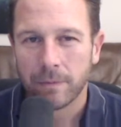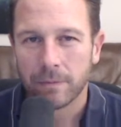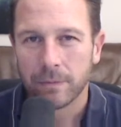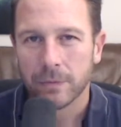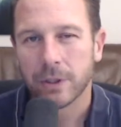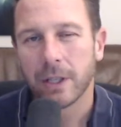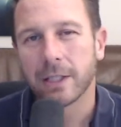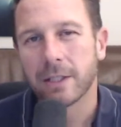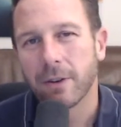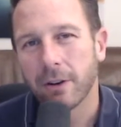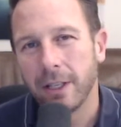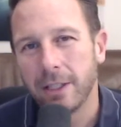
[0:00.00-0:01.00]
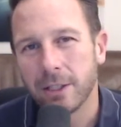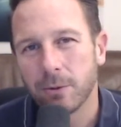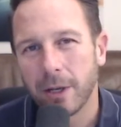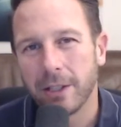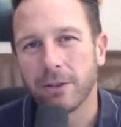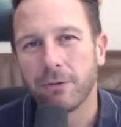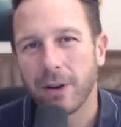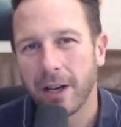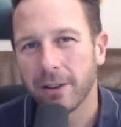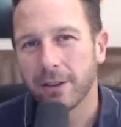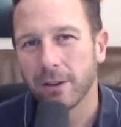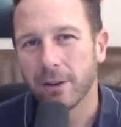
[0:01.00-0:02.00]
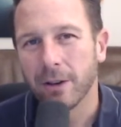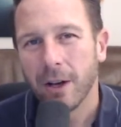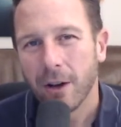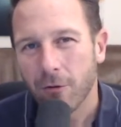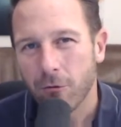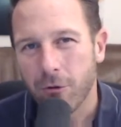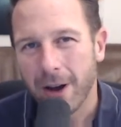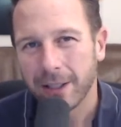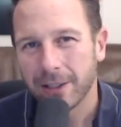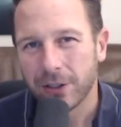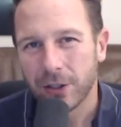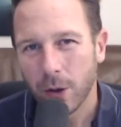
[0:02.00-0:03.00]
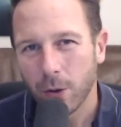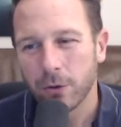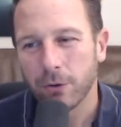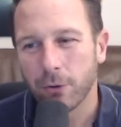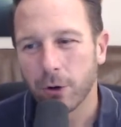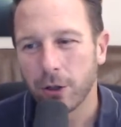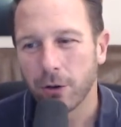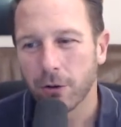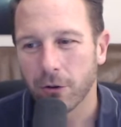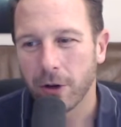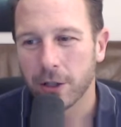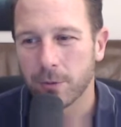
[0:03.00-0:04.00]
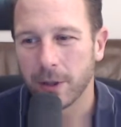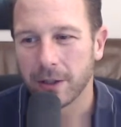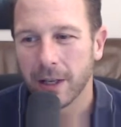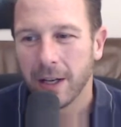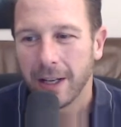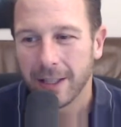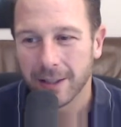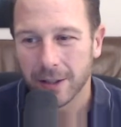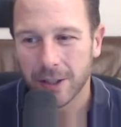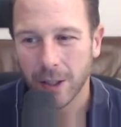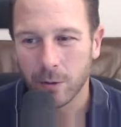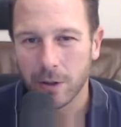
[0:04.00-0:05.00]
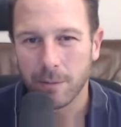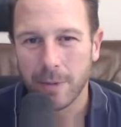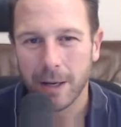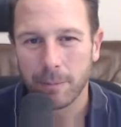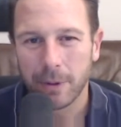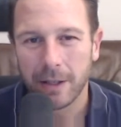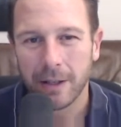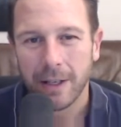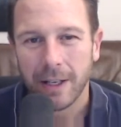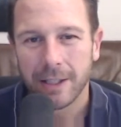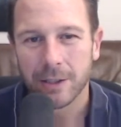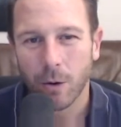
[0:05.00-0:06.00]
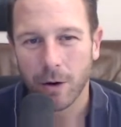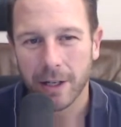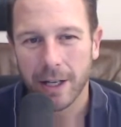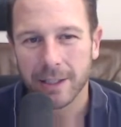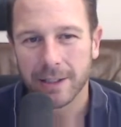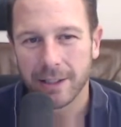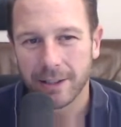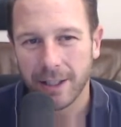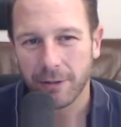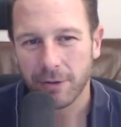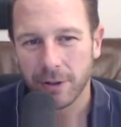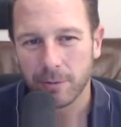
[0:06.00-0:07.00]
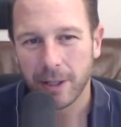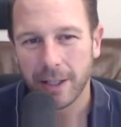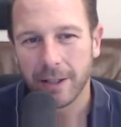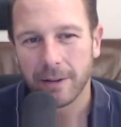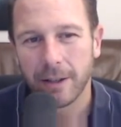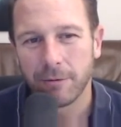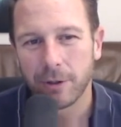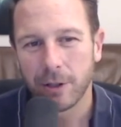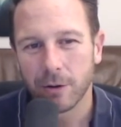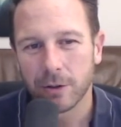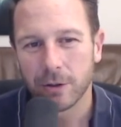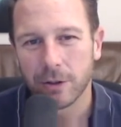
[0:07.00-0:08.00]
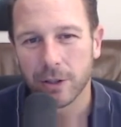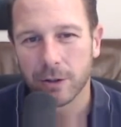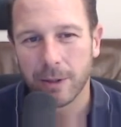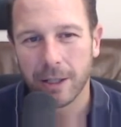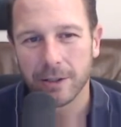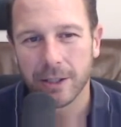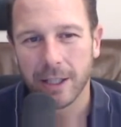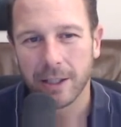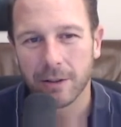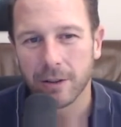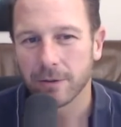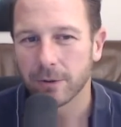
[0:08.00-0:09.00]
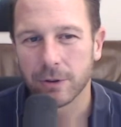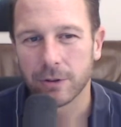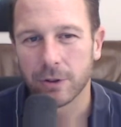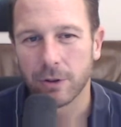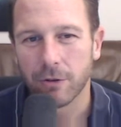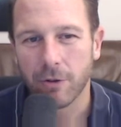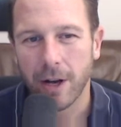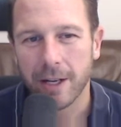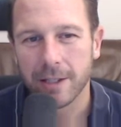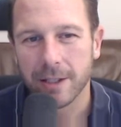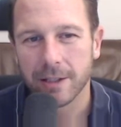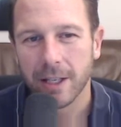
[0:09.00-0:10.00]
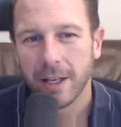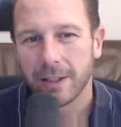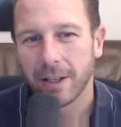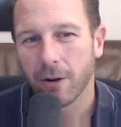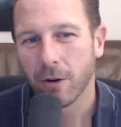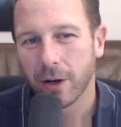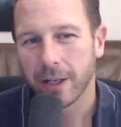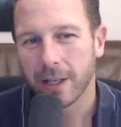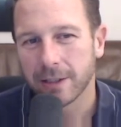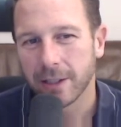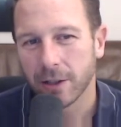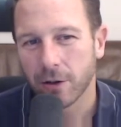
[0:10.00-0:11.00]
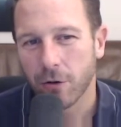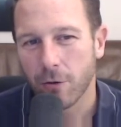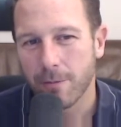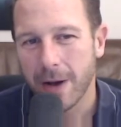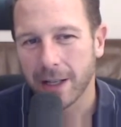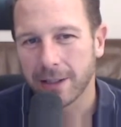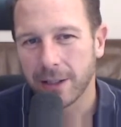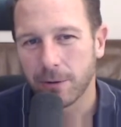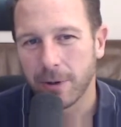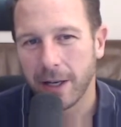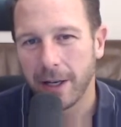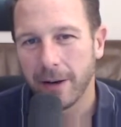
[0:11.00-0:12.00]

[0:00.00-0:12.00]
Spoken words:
So that's a very easy way to find the right tone for your arrangement. In the tonal mapping, it's organized in a different way. If we go to the swells again or to the rises, they're organized in a chromatic way.